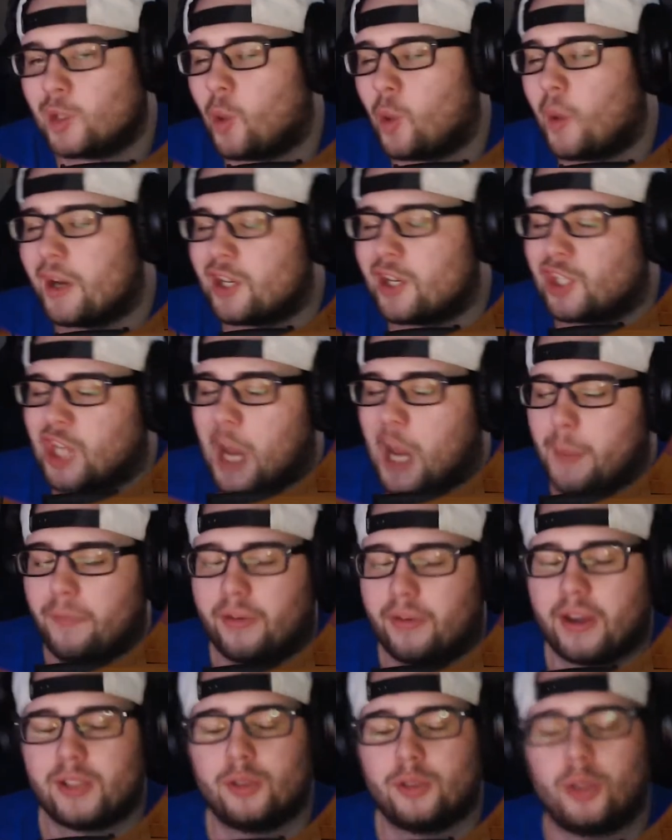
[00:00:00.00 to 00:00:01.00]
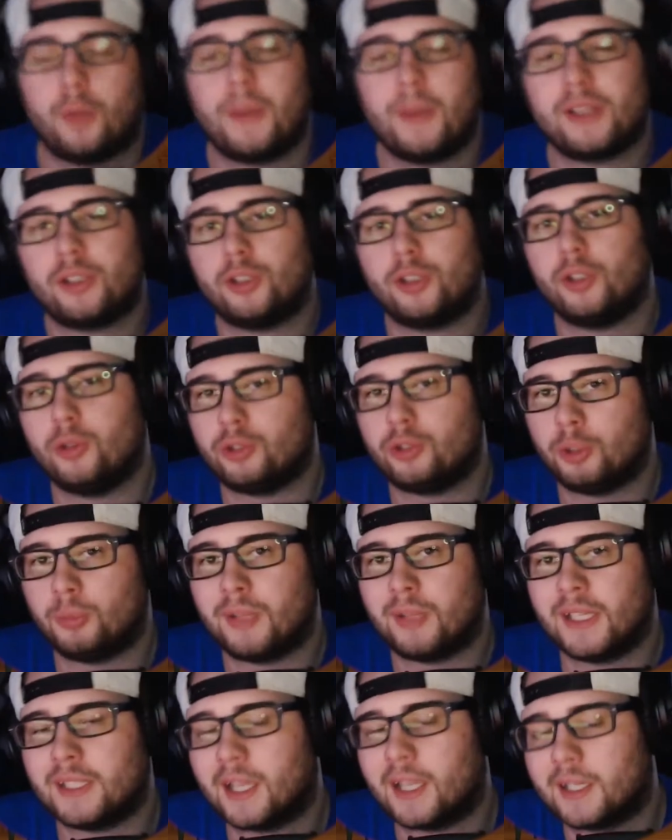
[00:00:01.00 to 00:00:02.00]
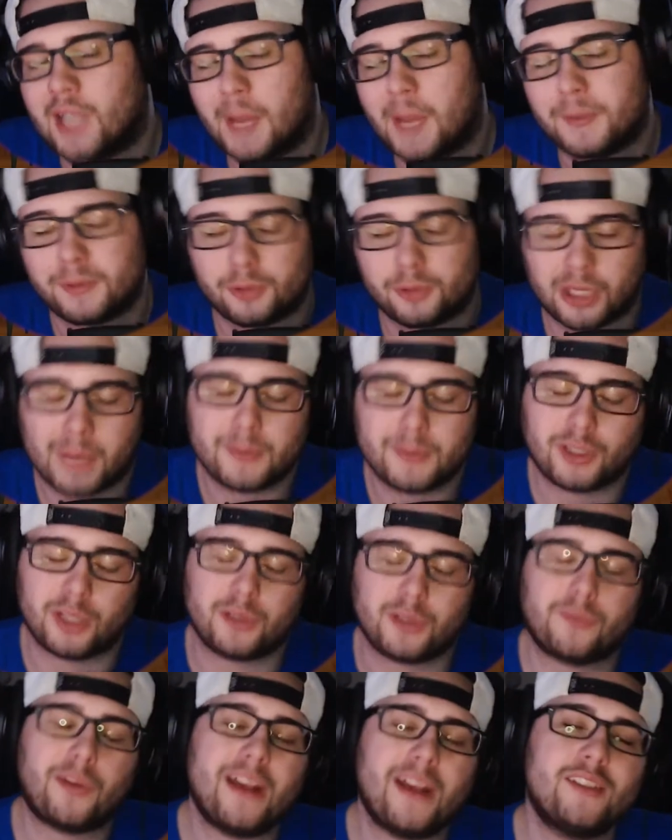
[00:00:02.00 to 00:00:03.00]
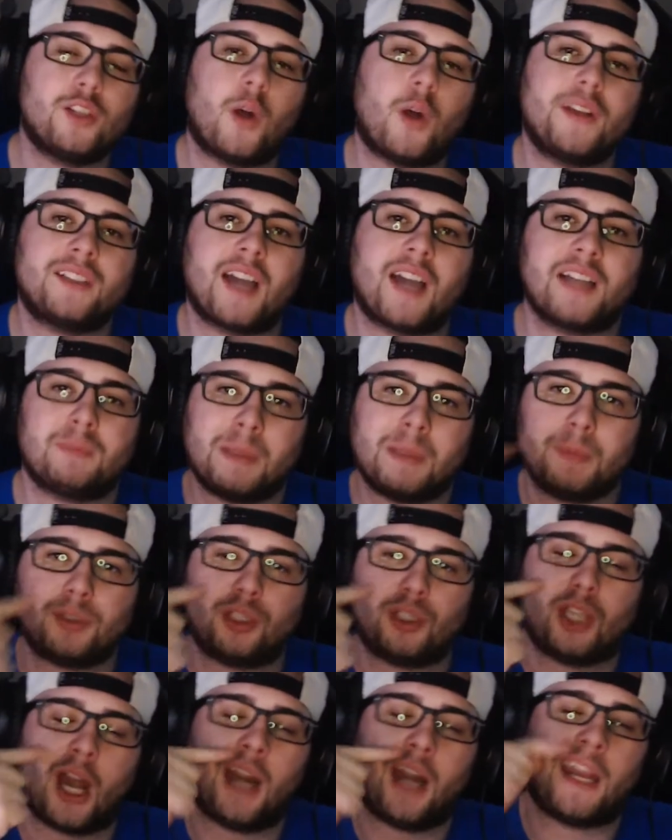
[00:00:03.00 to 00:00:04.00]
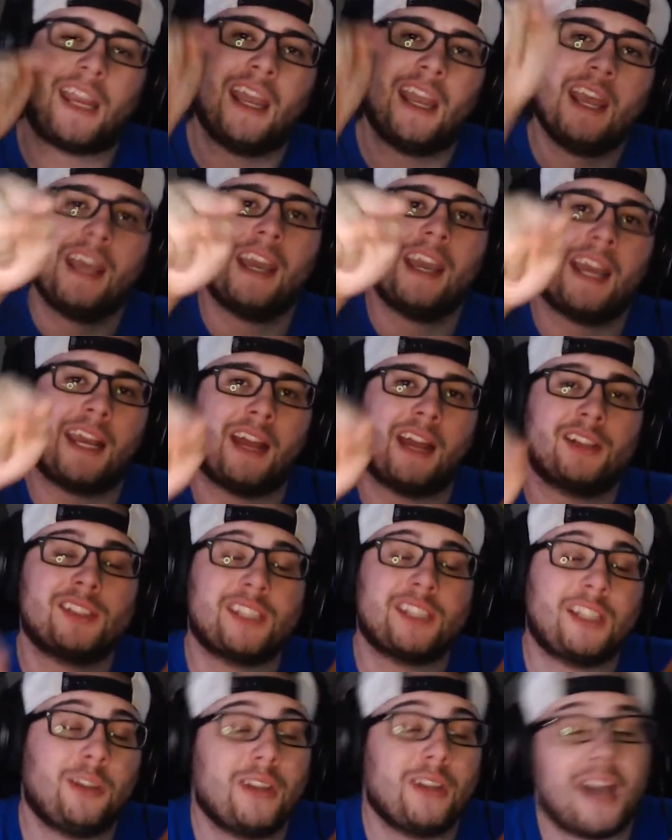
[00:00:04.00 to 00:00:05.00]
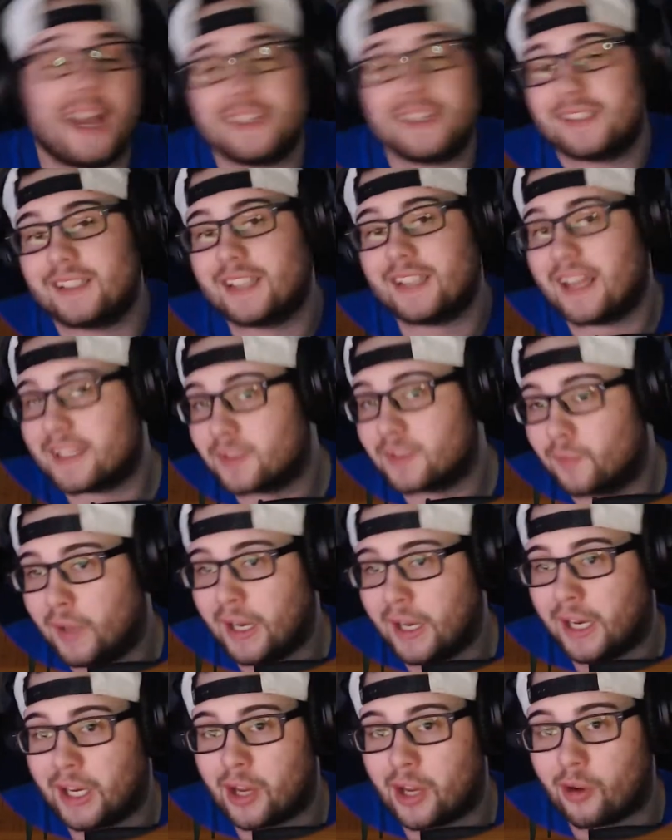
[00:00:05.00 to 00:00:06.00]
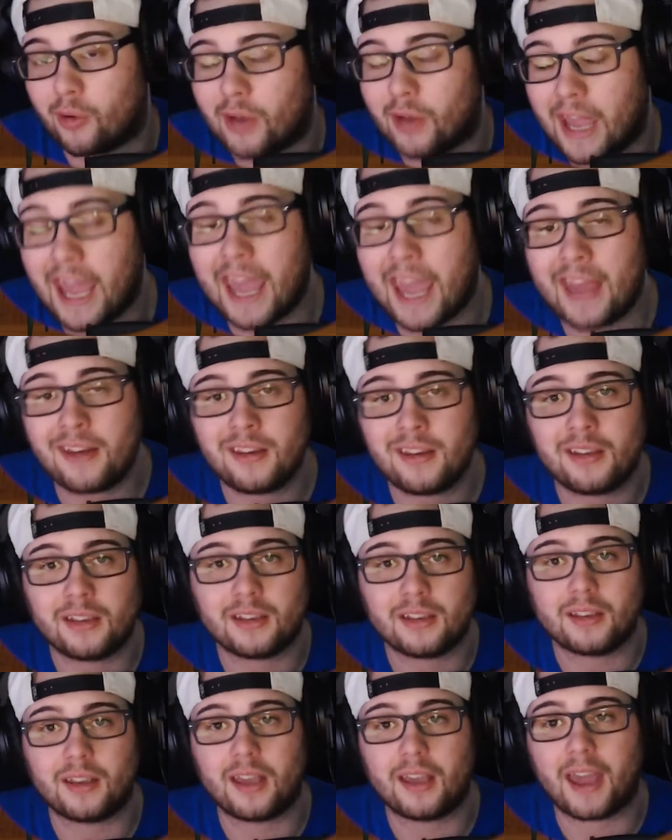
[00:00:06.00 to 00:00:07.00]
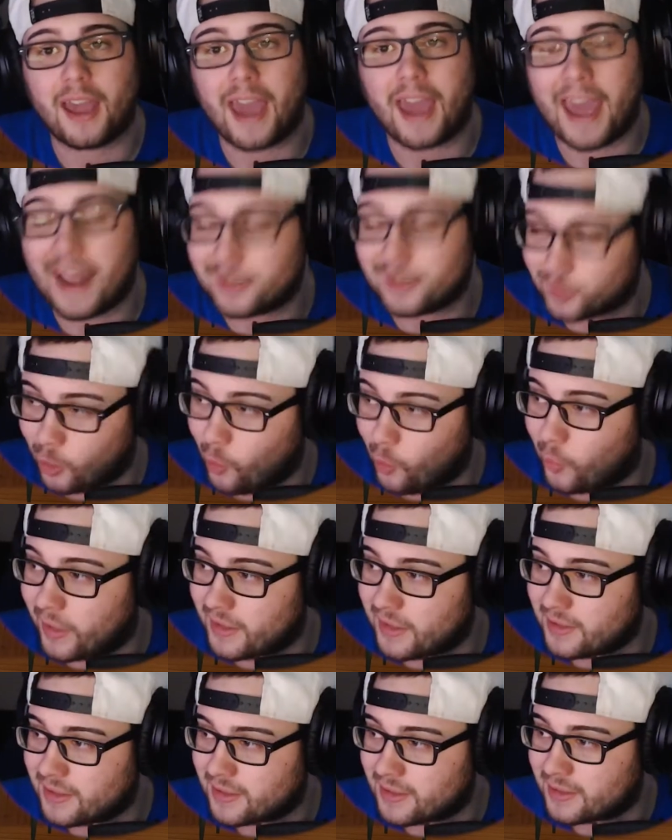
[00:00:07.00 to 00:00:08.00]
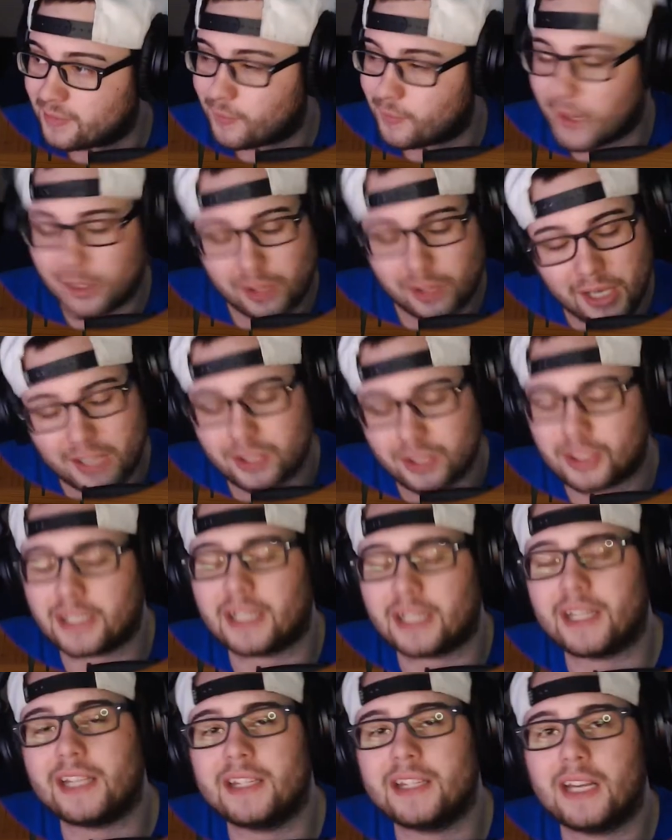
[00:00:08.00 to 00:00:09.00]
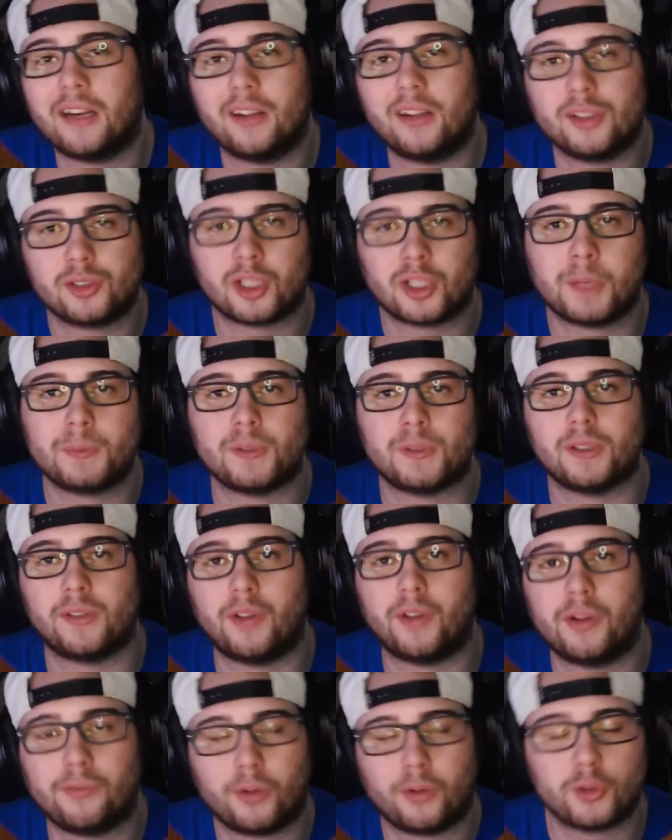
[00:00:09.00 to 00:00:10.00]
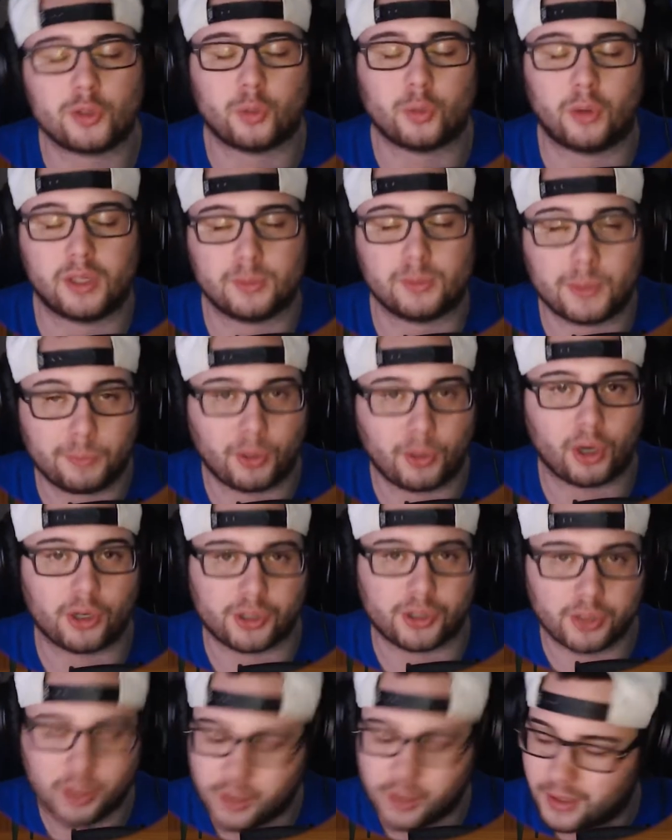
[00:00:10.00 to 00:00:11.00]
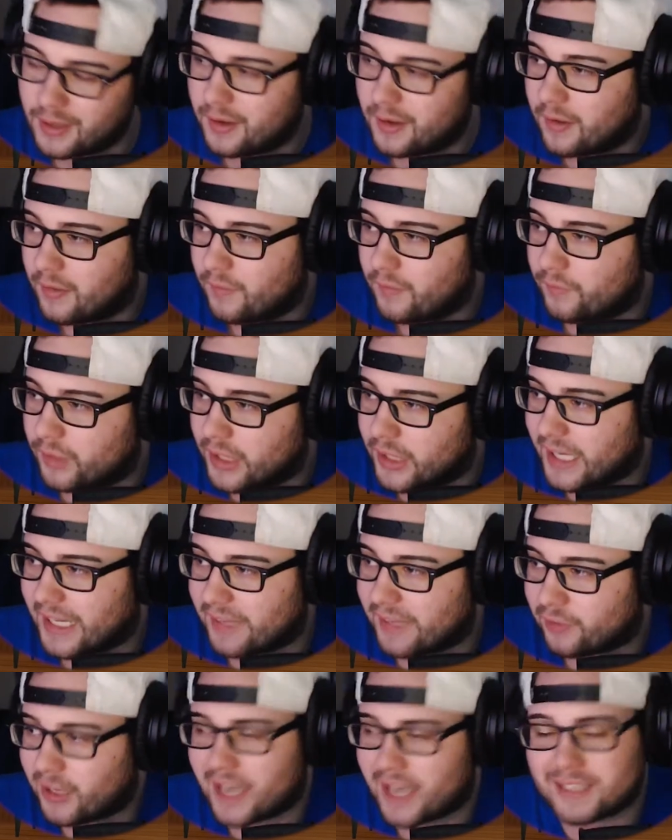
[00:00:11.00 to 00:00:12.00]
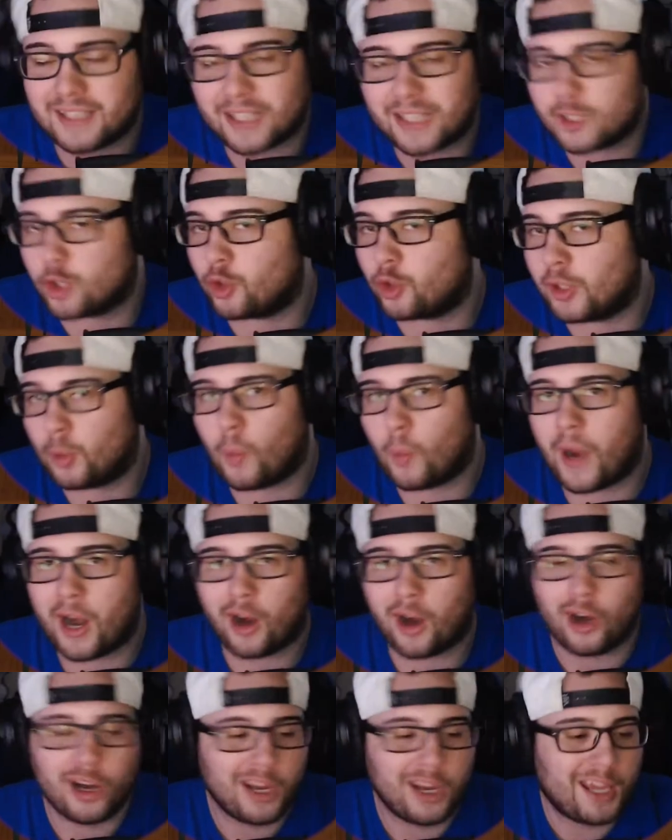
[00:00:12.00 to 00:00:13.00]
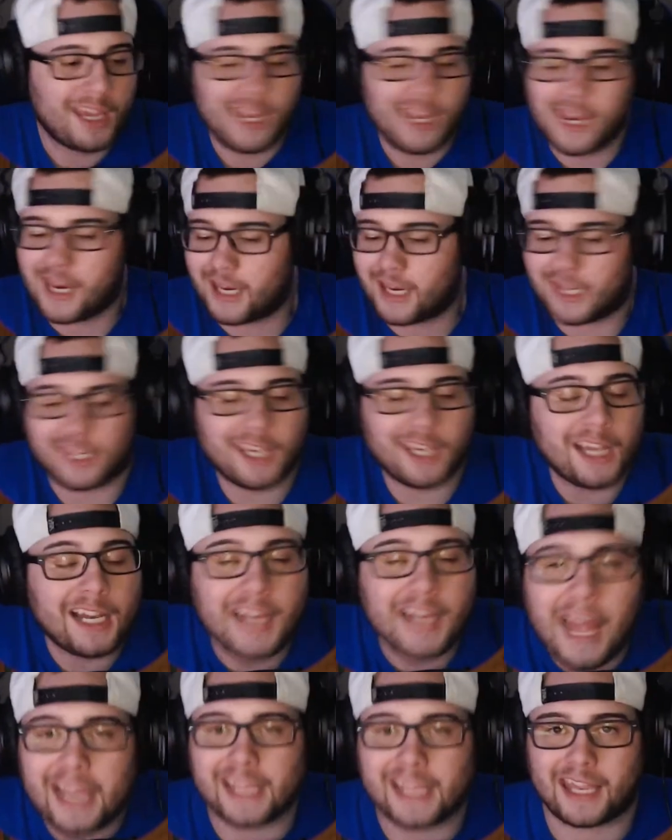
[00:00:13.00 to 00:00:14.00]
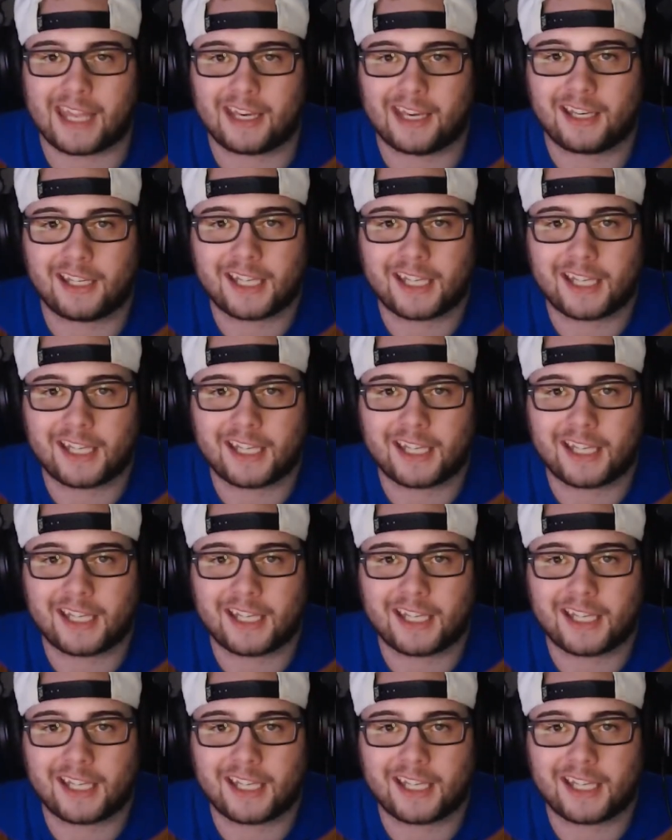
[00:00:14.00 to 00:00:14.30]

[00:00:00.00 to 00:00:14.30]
Toy Shop. If you guys enjoyed it, make sure the YouTube thing, like, comment, subscribe, and share with your friends. As always, guys, my name is Johnny, and I'll see you guys in the next video. And, as always, make sure you guys check the link down in the description, the very first one. It's my merch. If you guys, if you guys like streetwear, you're gonna like it.